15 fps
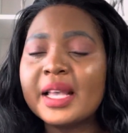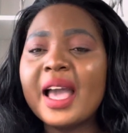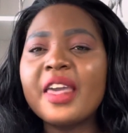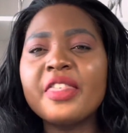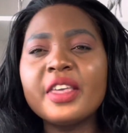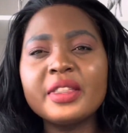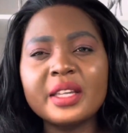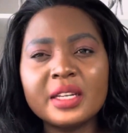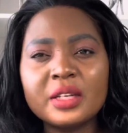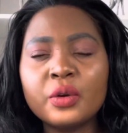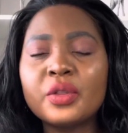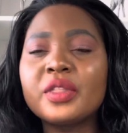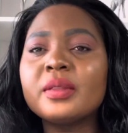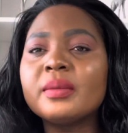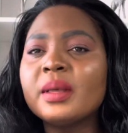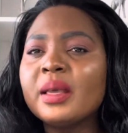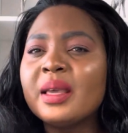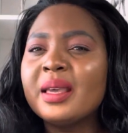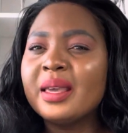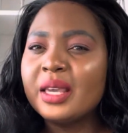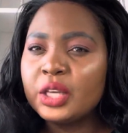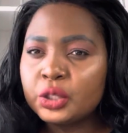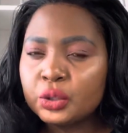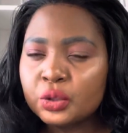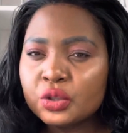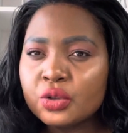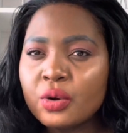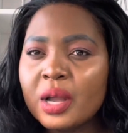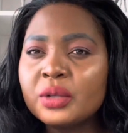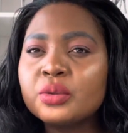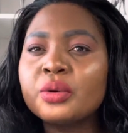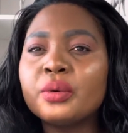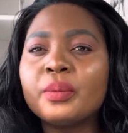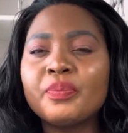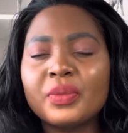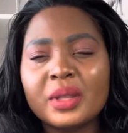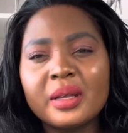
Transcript: I think that, you know, he should try to